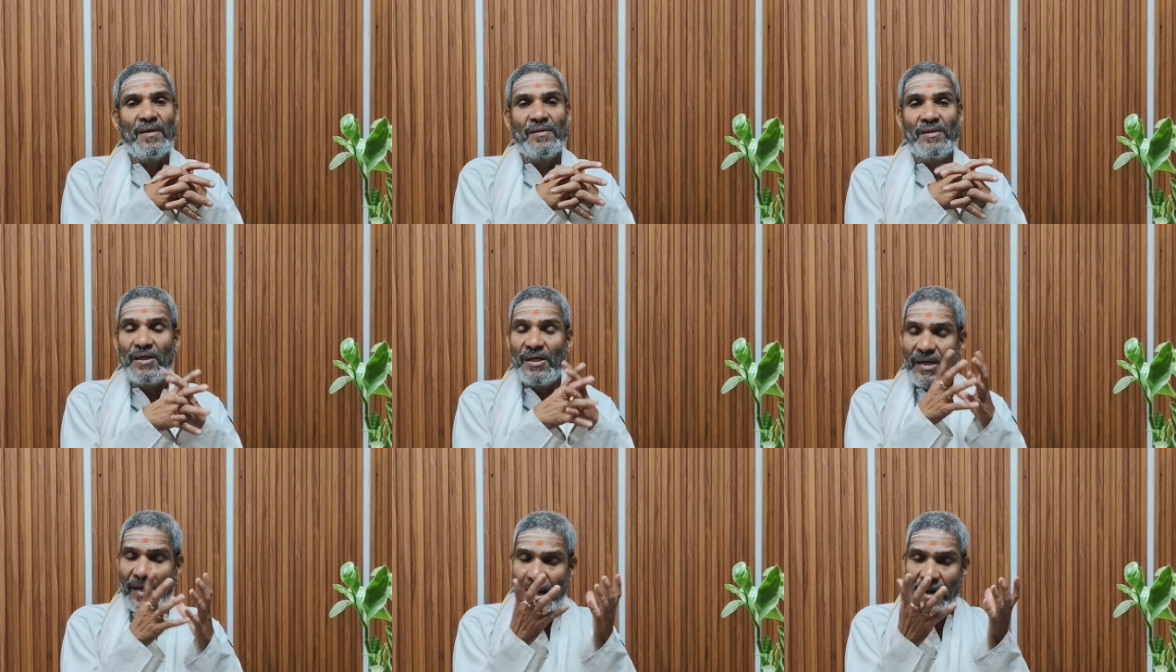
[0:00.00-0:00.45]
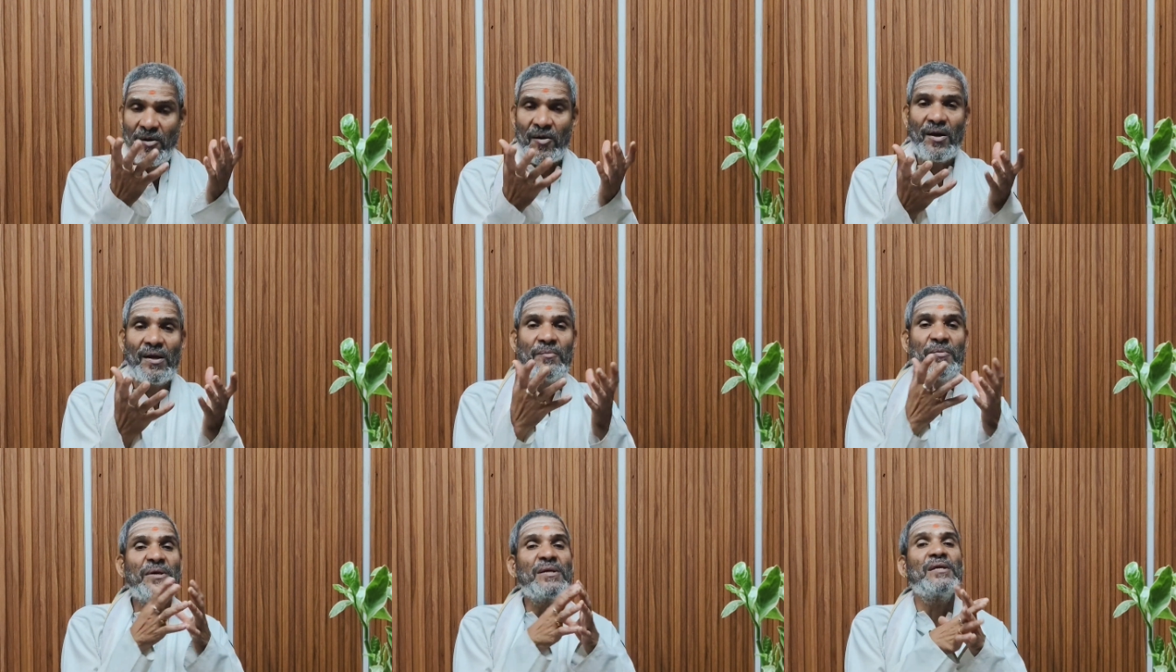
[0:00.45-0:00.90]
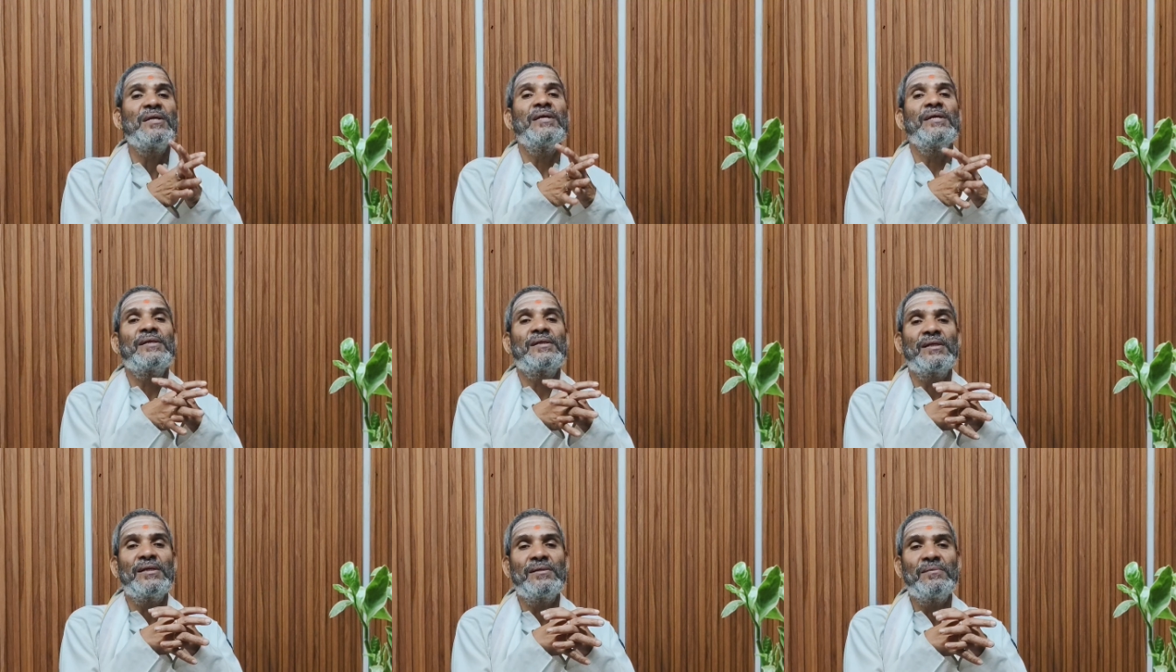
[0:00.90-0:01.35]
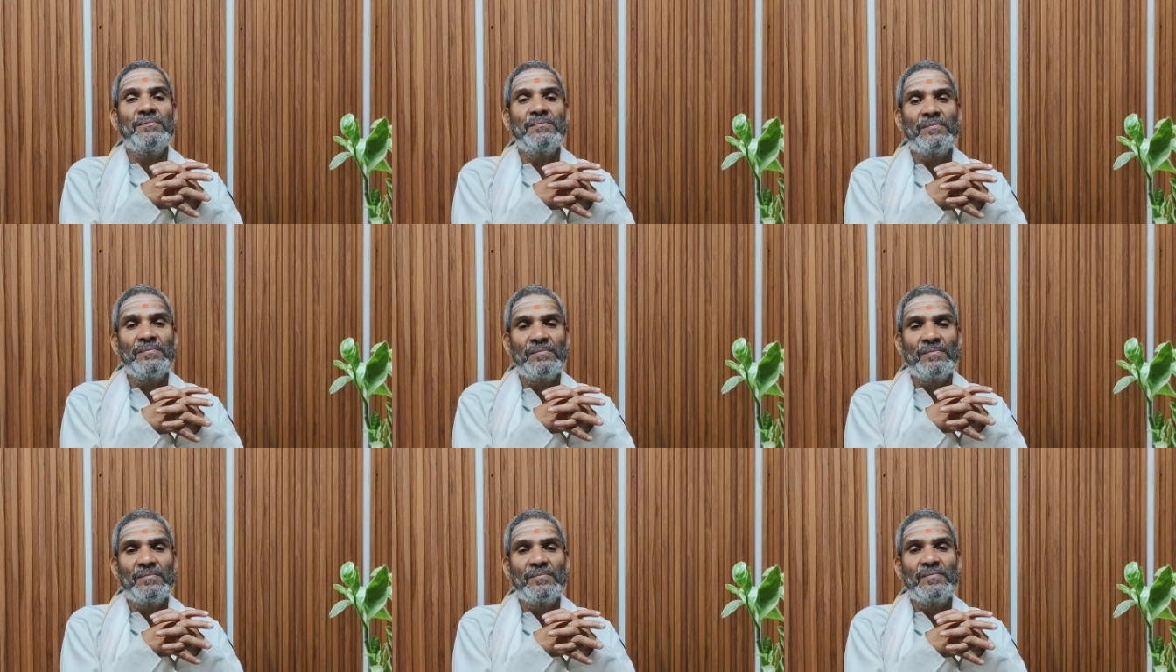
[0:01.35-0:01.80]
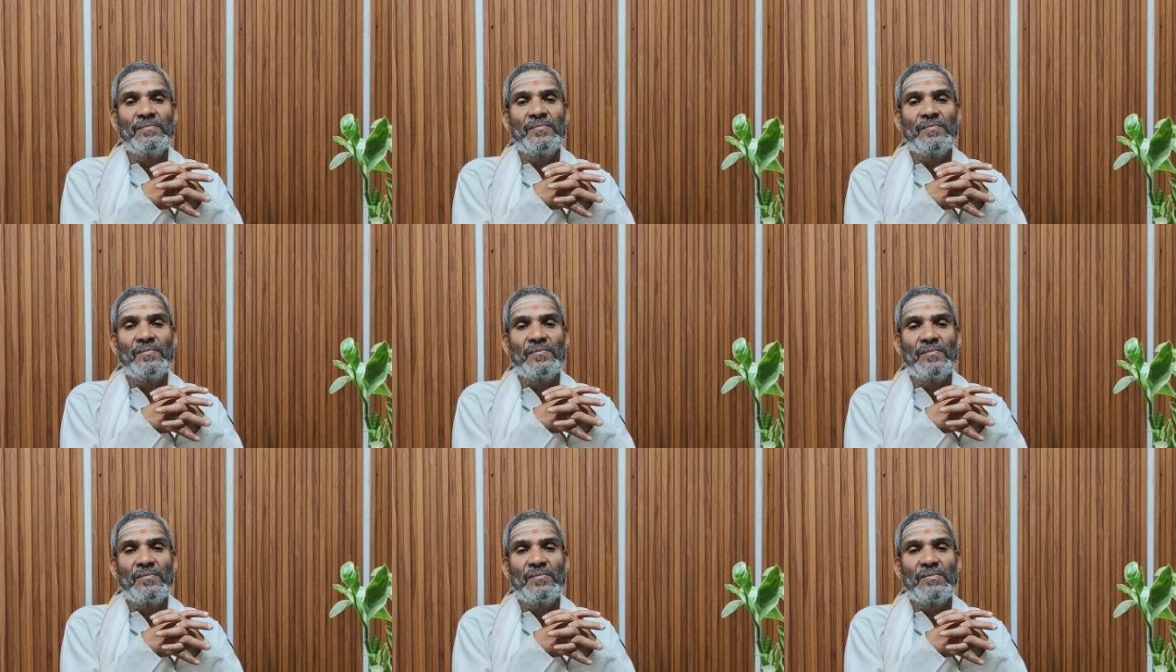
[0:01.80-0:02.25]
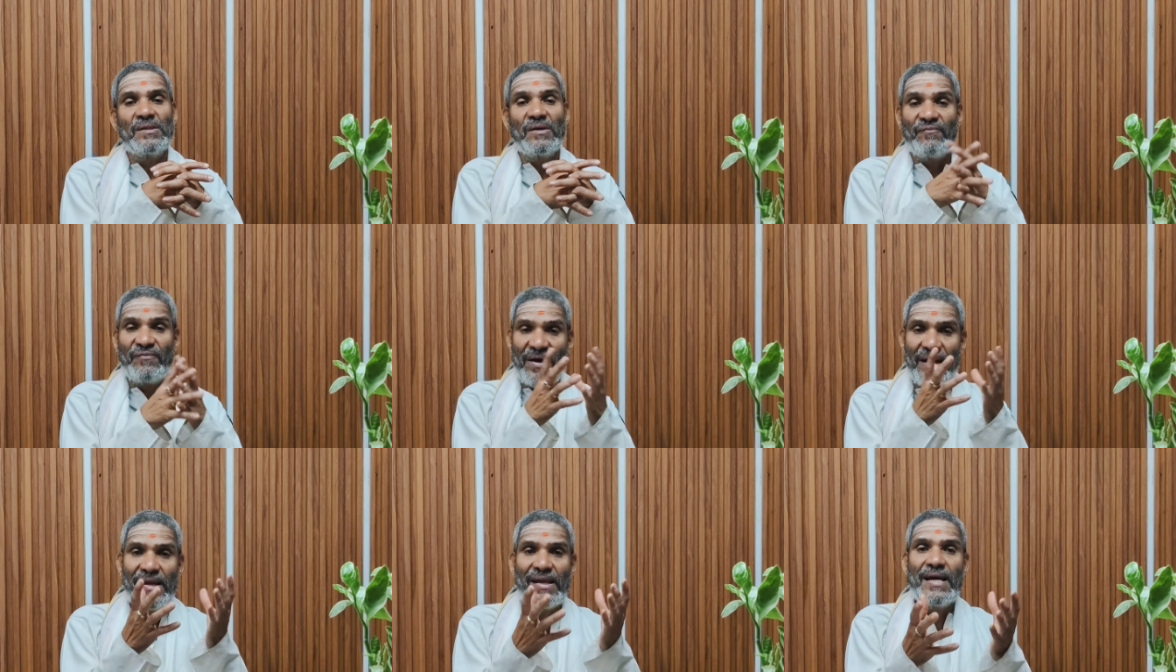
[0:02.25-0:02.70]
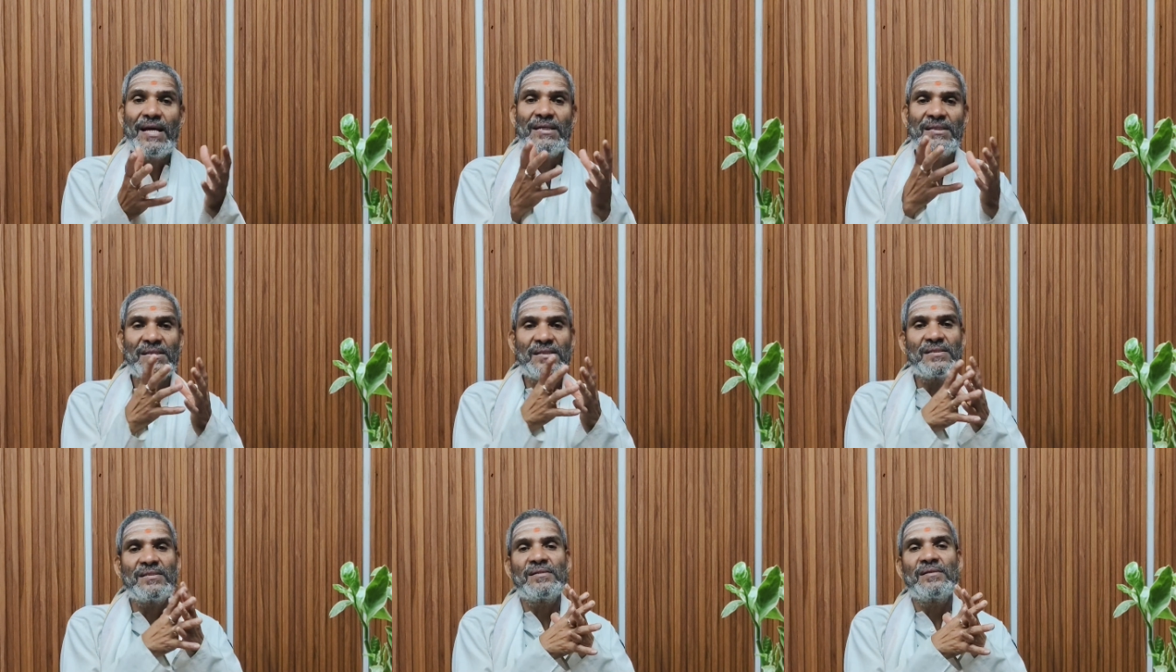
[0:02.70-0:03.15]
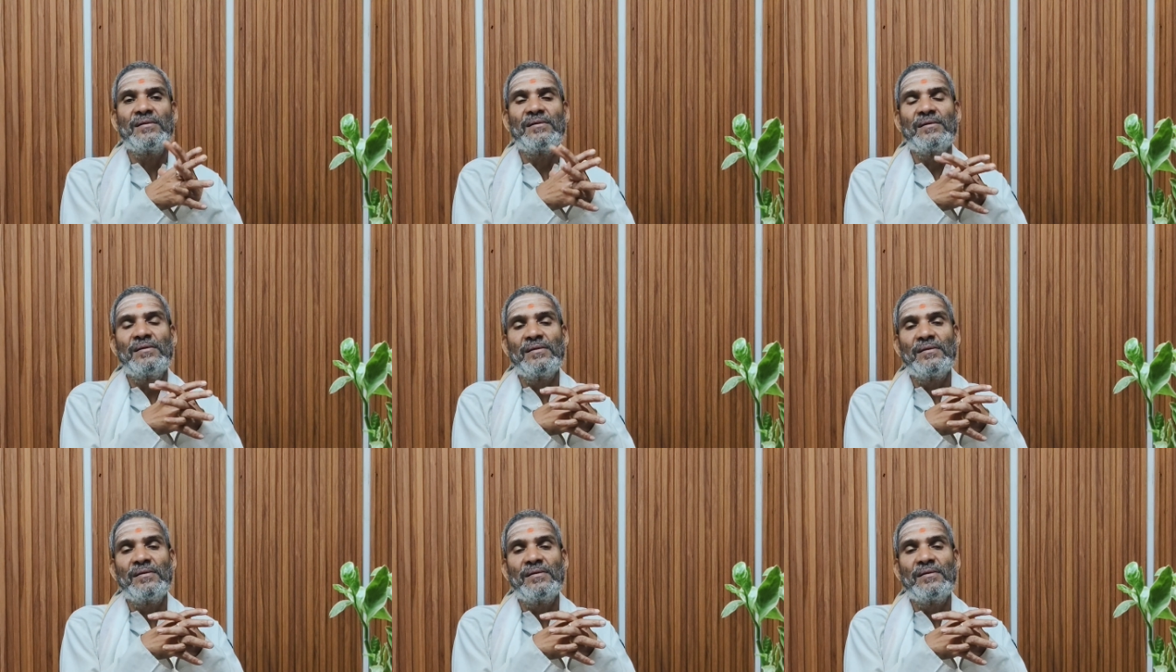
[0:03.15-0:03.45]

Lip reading: the economy related, the finance